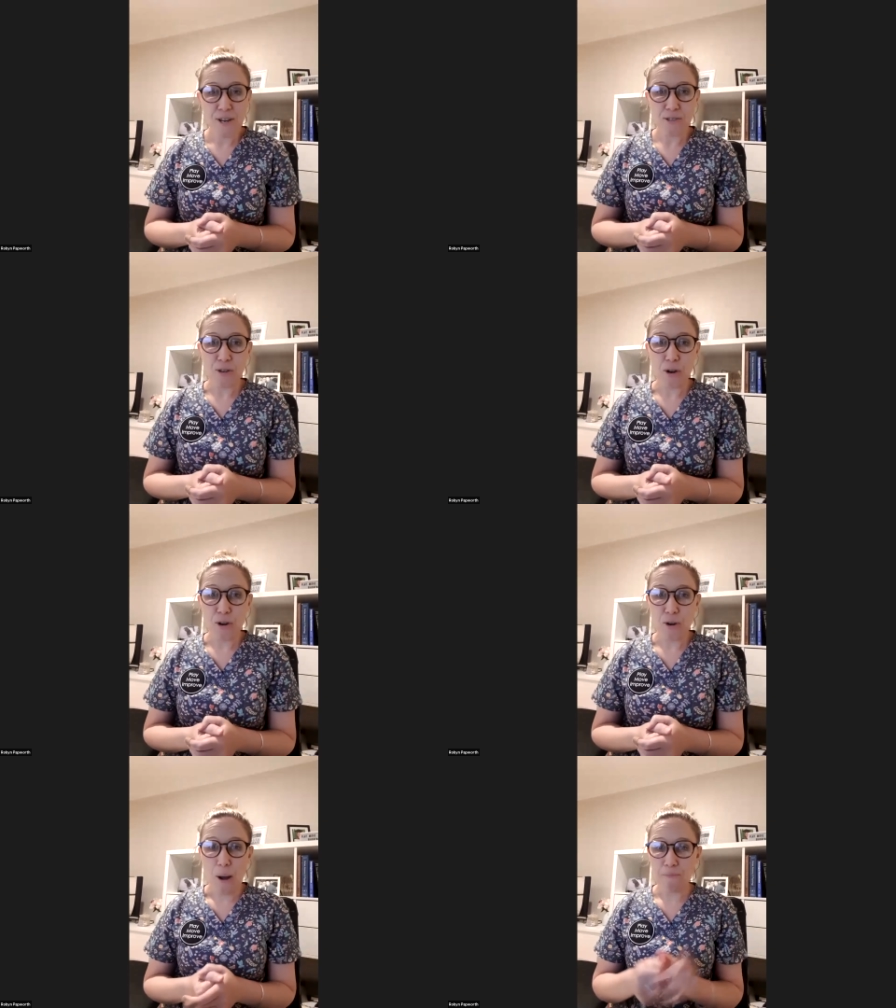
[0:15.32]

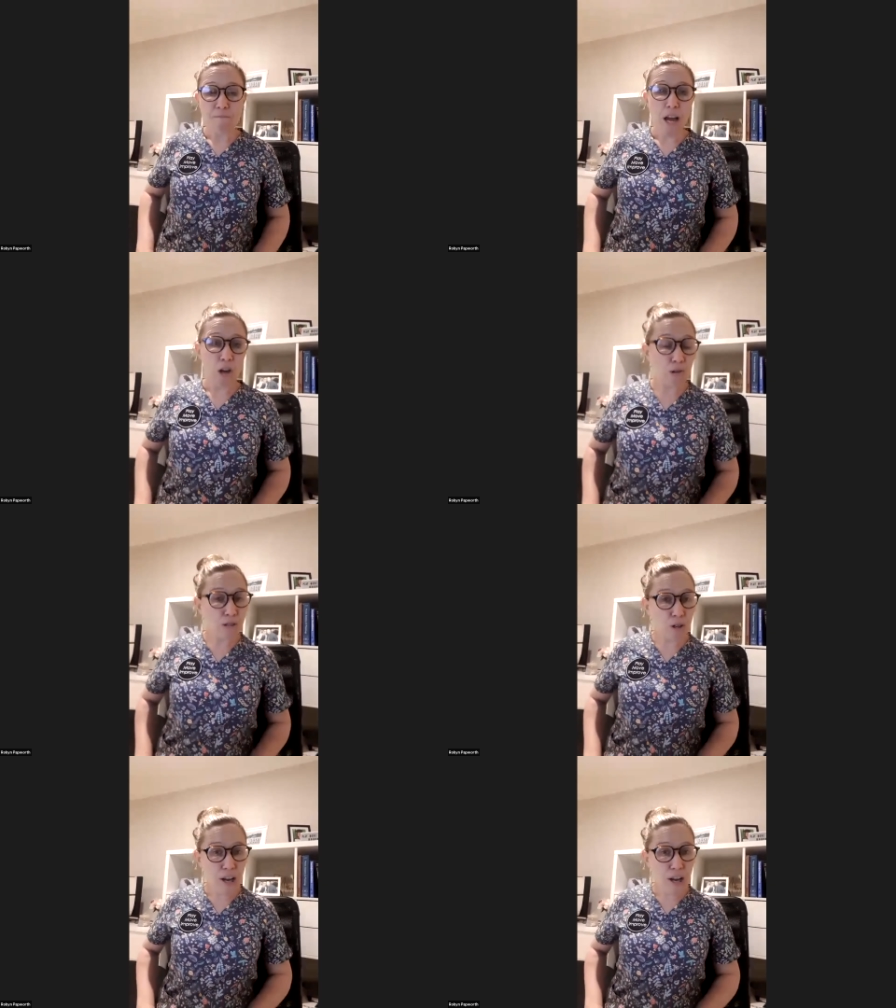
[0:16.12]
So I
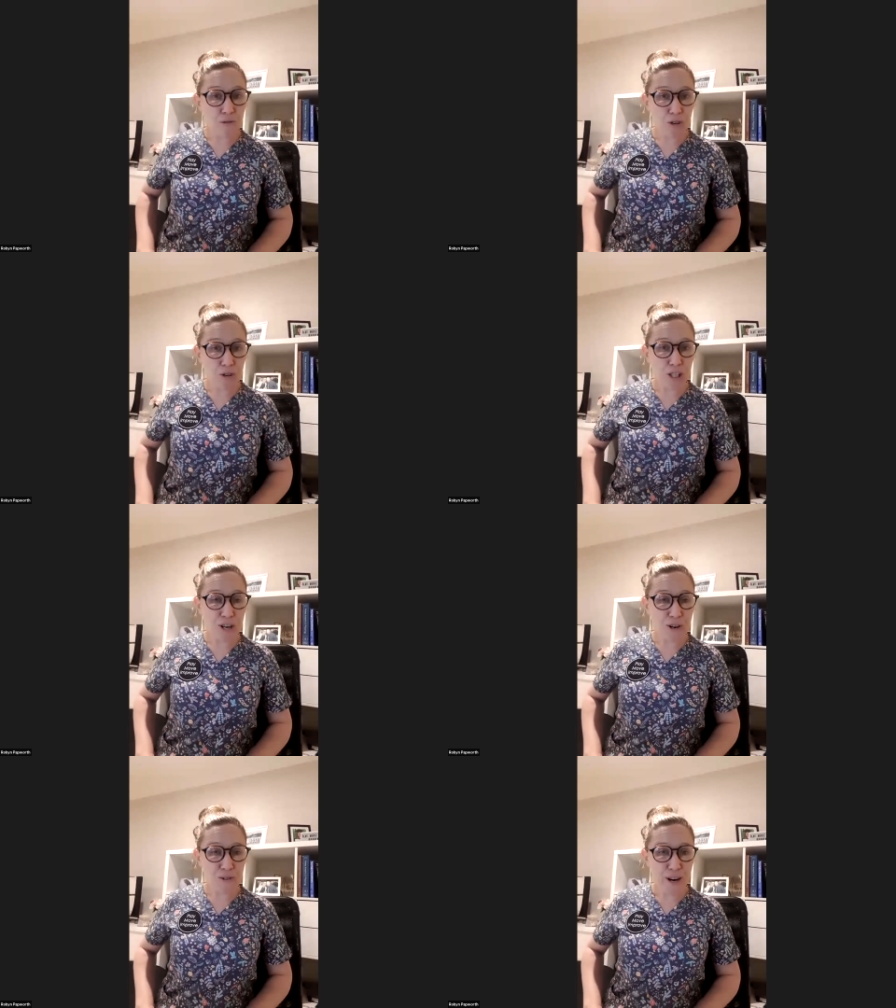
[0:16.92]
also had a
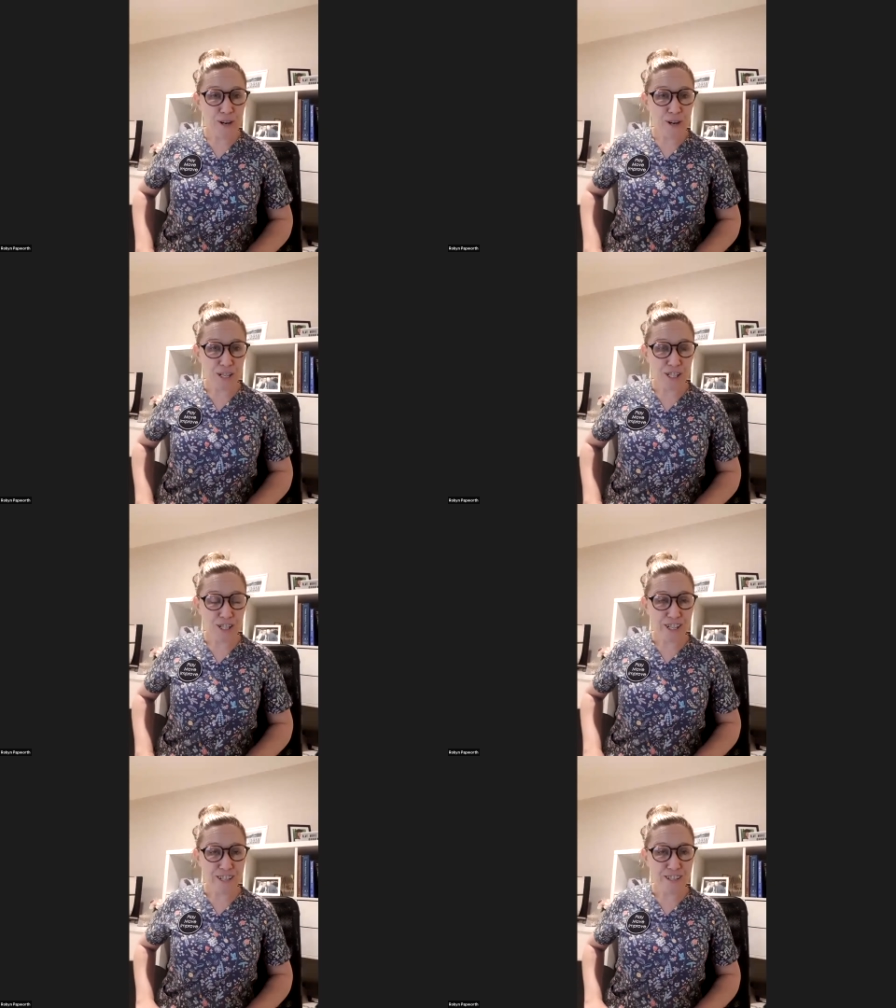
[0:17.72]
really great
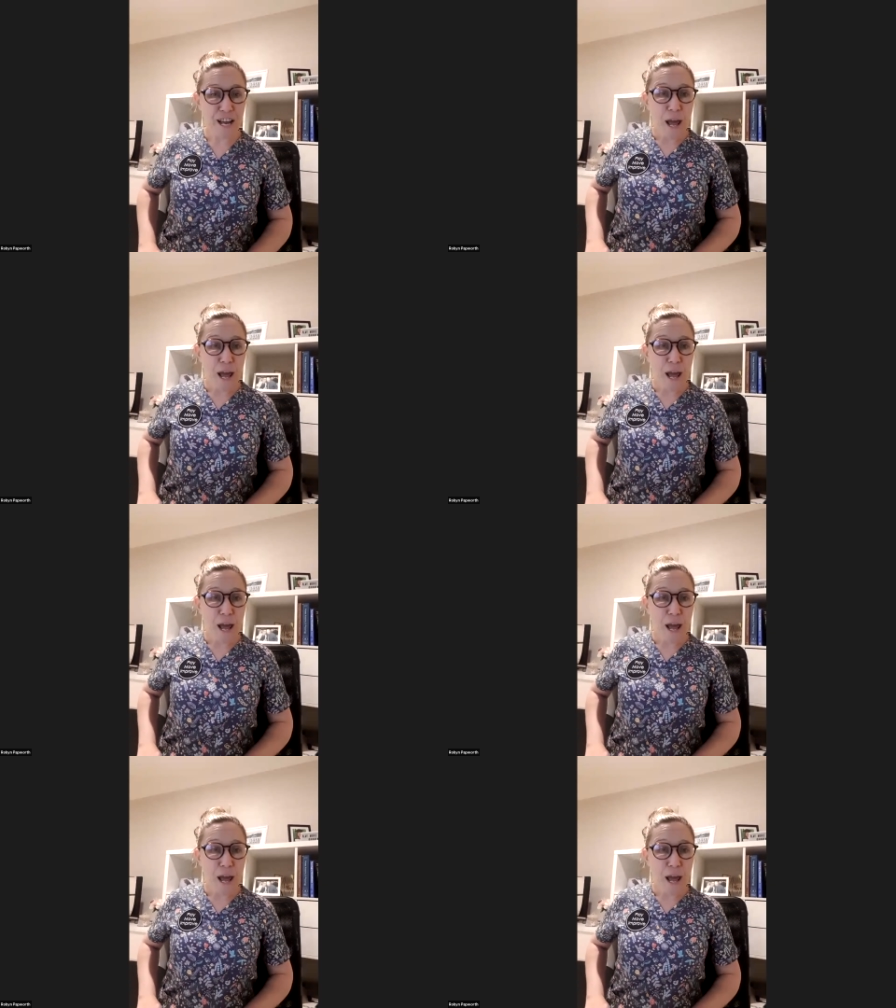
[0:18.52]
question